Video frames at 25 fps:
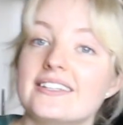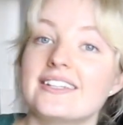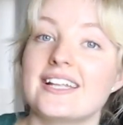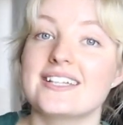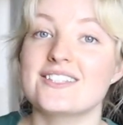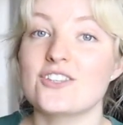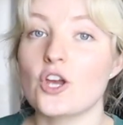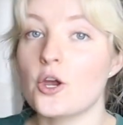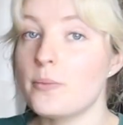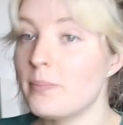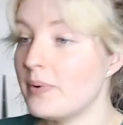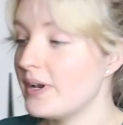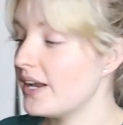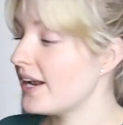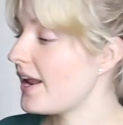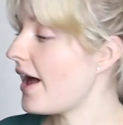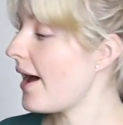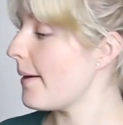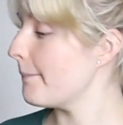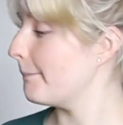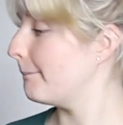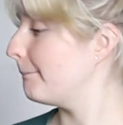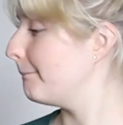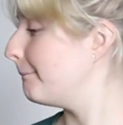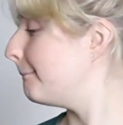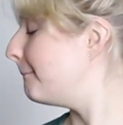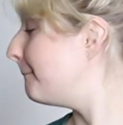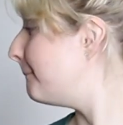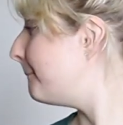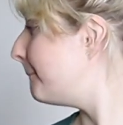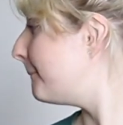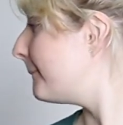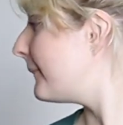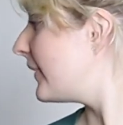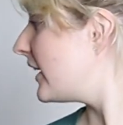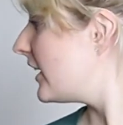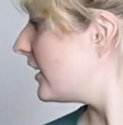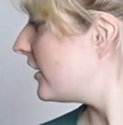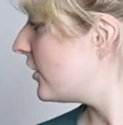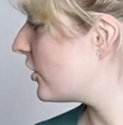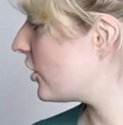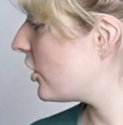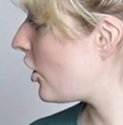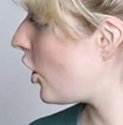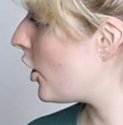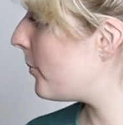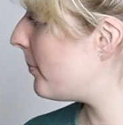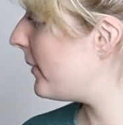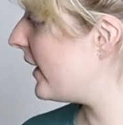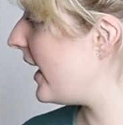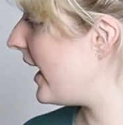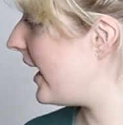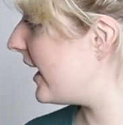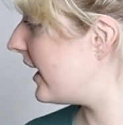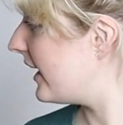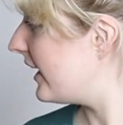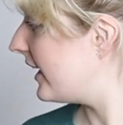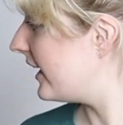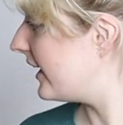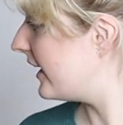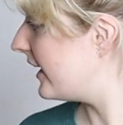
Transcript: let's open it up. You're gonna open it.